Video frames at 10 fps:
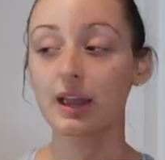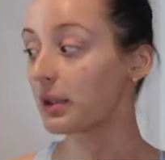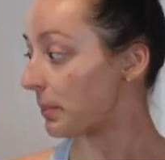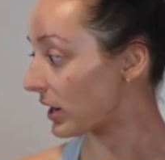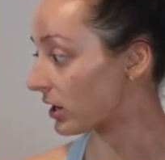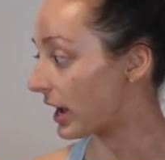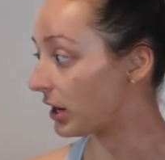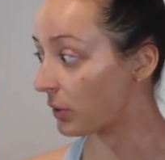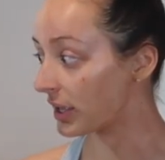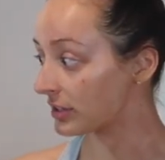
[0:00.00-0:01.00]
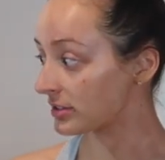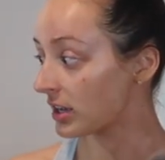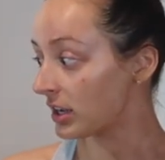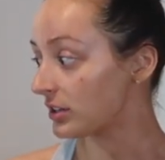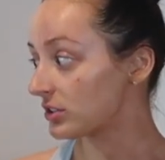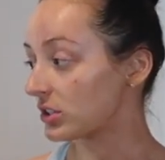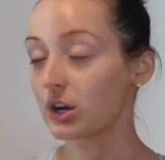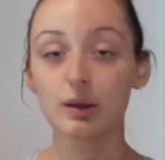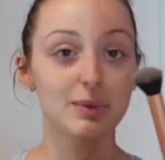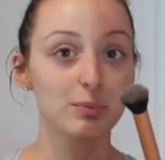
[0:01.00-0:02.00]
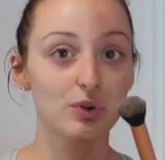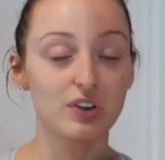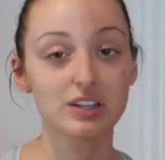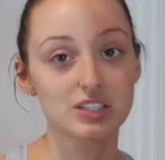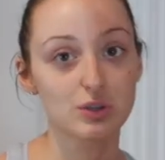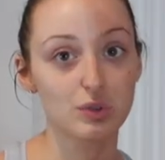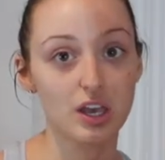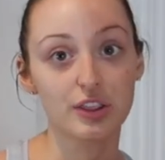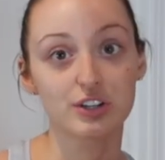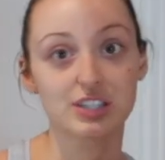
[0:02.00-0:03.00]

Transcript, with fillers: like better anyways. So I'm gonna move on to the other